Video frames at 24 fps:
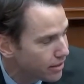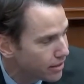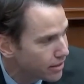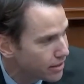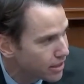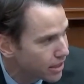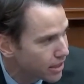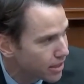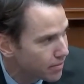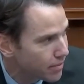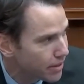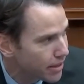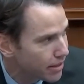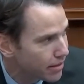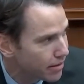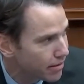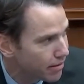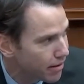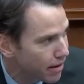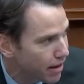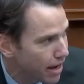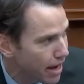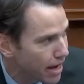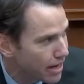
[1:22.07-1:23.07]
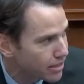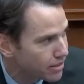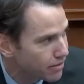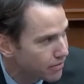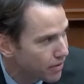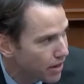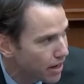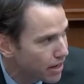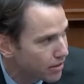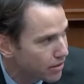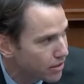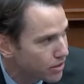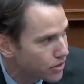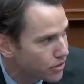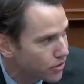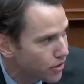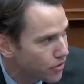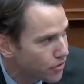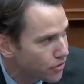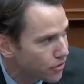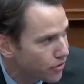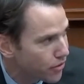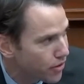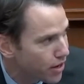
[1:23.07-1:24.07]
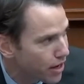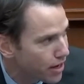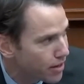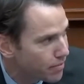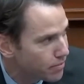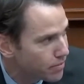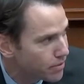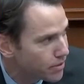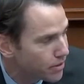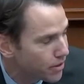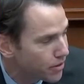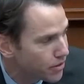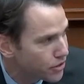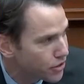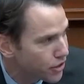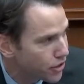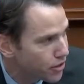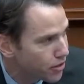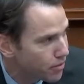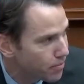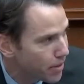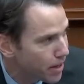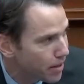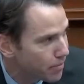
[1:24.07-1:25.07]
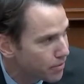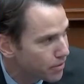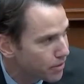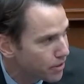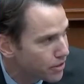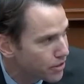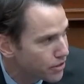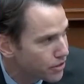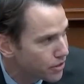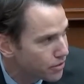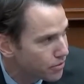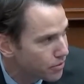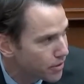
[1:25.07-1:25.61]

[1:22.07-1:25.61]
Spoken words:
to commit acts of violence or other crimes than the general population,